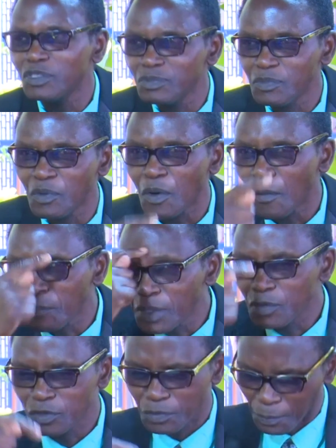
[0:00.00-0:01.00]
my
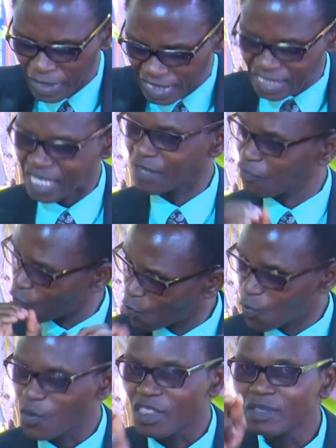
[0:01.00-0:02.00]
parents could not think
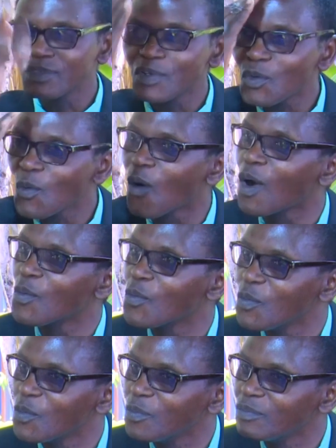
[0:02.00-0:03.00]
about sign language.